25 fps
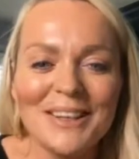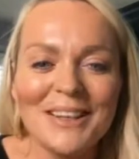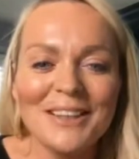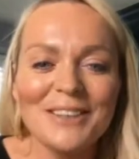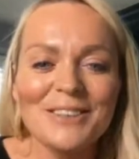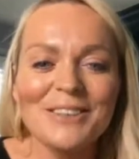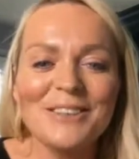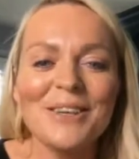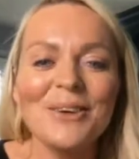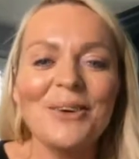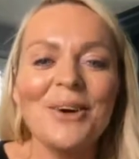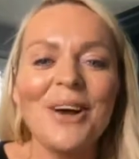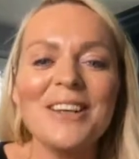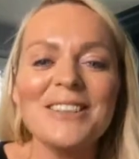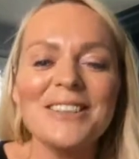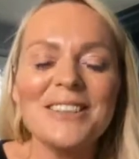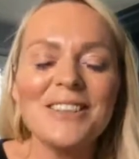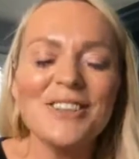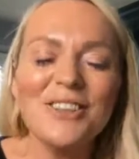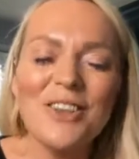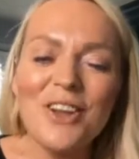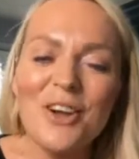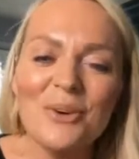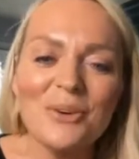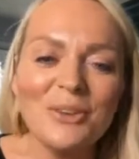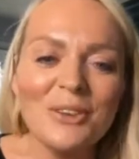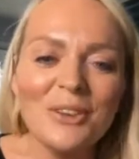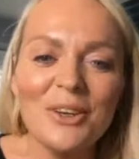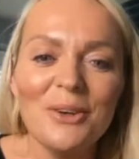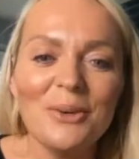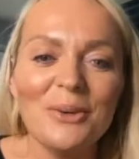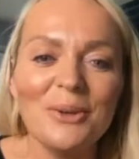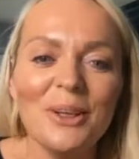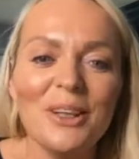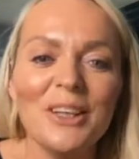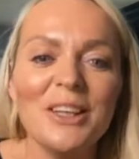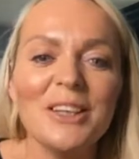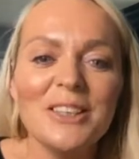So I said,
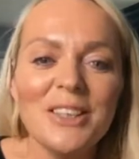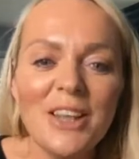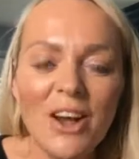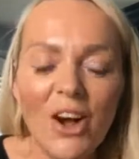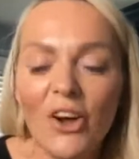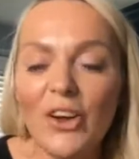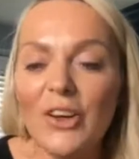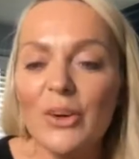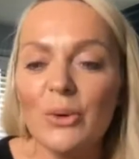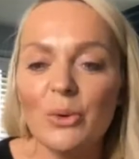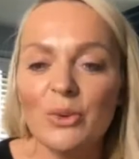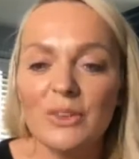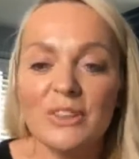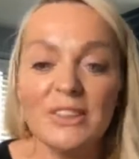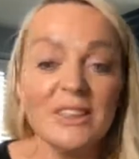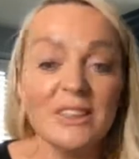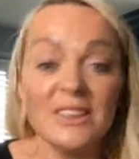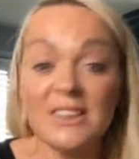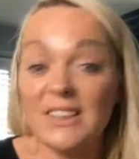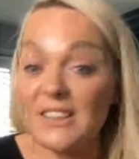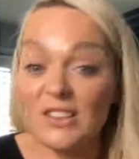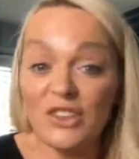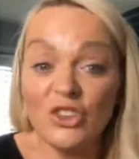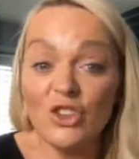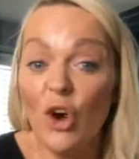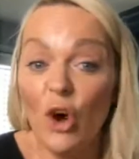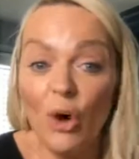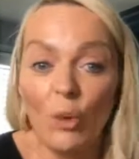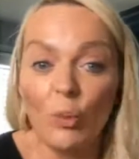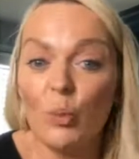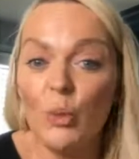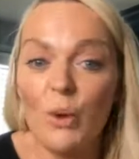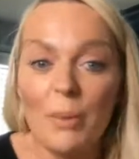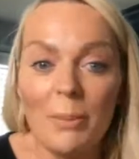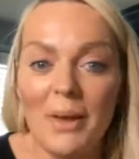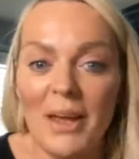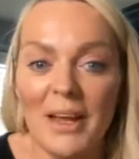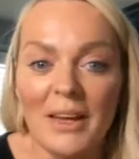no, your target audience is not
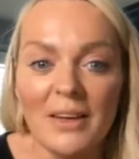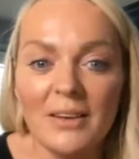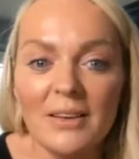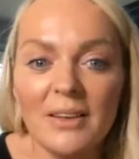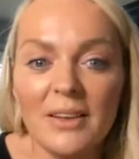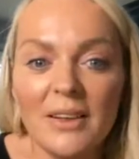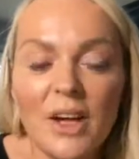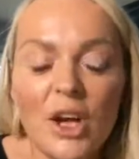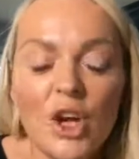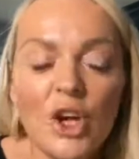women.